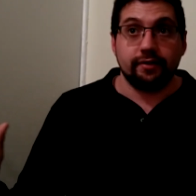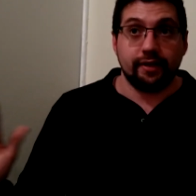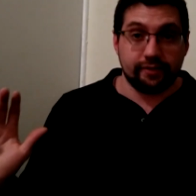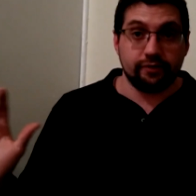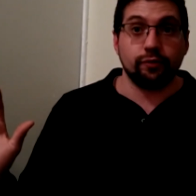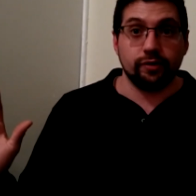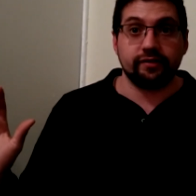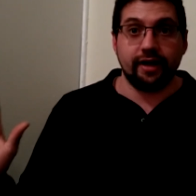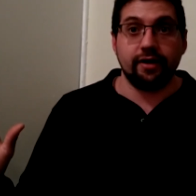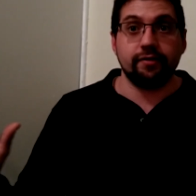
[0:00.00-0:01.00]
That they tore it
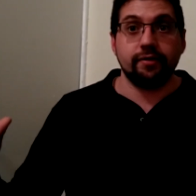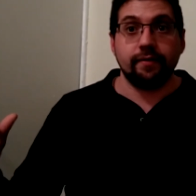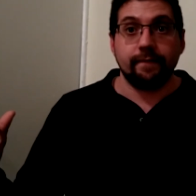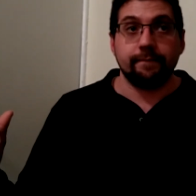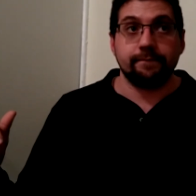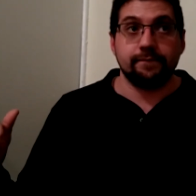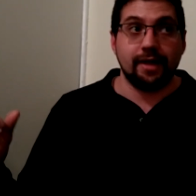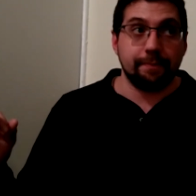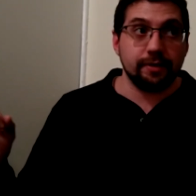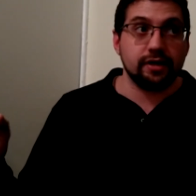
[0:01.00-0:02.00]
down,
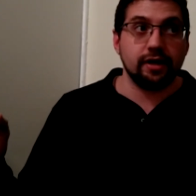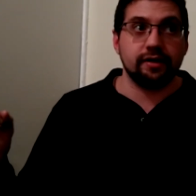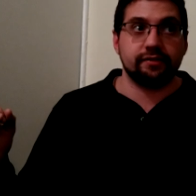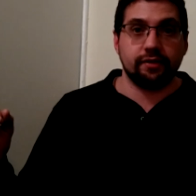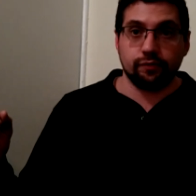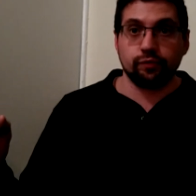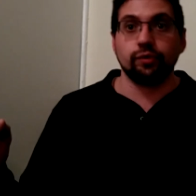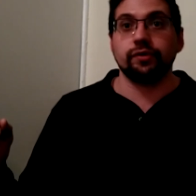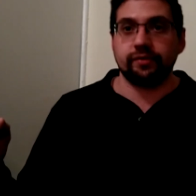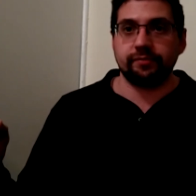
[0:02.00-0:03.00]
not because the
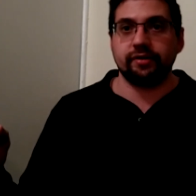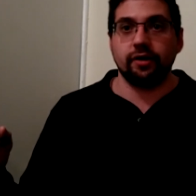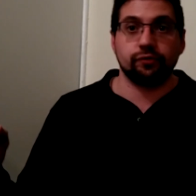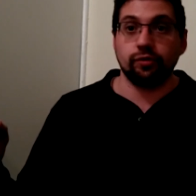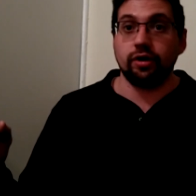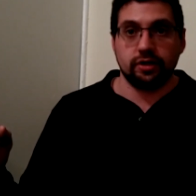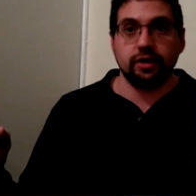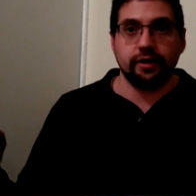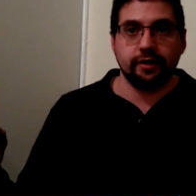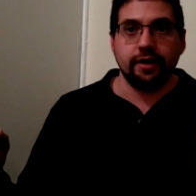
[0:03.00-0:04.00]
rules themselves were all
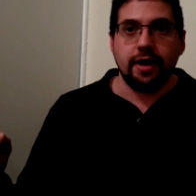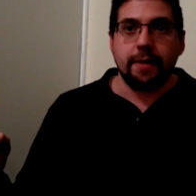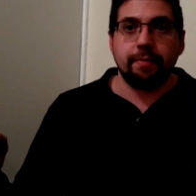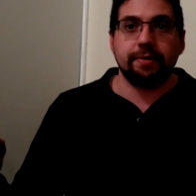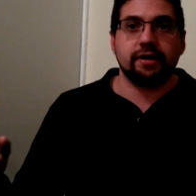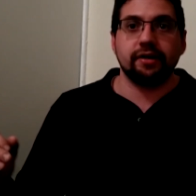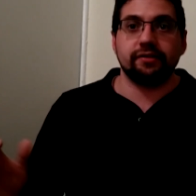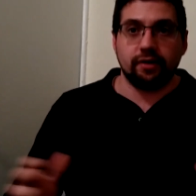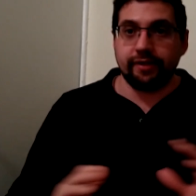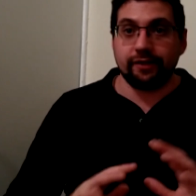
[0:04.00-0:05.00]
good, but because
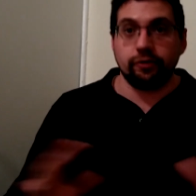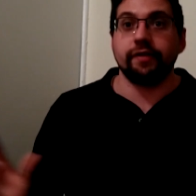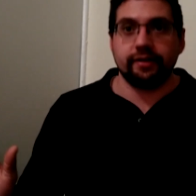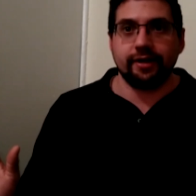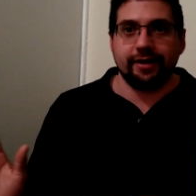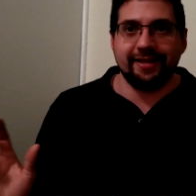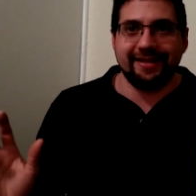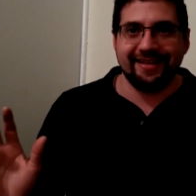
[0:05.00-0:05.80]
that's all they did.